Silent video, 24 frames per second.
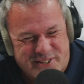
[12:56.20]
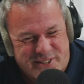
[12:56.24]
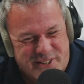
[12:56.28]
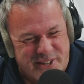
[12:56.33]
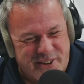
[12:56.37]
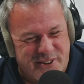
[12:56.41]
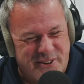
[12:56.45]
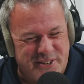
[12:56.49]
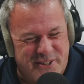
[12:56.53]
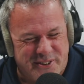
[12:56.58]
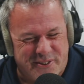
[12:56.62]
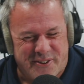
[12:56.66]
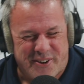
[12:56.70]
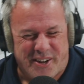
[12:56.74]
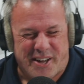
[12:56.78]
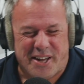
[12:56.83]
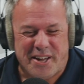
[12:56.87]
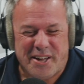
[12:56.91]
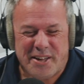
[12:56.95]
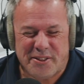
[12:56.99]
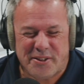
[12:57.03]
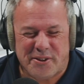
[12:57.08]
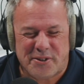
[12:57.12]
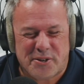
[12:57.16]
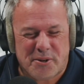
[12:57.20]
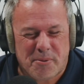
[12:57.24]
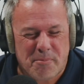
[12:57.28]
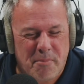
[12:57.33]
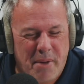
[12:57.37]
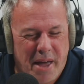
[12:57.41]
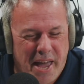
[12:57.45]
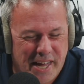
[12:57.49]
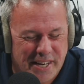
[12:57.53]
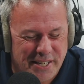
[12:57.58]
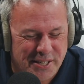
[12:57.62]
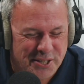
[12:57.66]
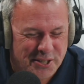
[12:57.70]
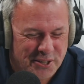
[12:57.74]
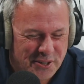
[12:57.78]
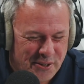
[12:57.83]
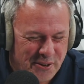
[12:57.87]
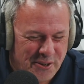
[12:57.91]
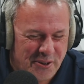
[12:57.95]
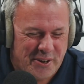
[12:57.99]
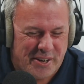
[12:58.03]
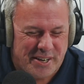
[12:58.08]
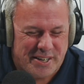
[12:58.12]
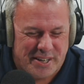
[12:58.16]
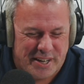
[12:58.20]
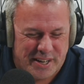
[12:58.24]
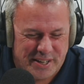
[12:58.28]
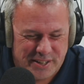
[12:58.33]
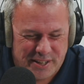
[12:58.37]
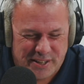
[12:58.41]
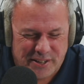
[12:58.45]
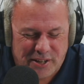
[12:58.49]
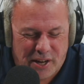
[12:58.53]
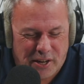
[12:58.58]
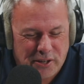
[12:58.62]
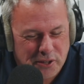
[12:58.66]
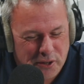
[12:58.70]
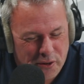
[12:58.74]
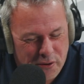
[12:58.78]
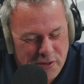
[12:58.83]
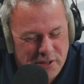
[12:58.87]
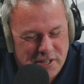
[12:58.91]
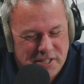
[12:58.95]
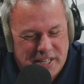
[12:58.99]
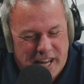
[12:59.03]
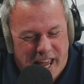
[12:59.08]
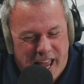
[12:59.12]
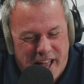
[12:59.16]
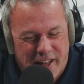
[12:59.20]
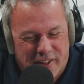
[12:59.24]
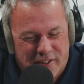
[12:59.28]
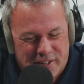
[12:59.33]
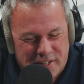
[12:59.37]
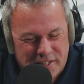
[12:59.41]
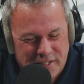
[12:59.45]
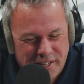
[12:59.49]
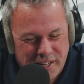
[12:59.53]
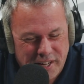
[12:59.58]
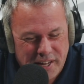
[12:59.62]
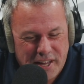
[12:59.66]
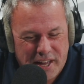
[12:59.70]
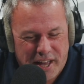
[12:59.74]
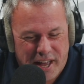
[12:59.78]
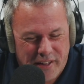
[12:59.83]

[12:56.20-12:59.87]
so they're your manager and you're the talent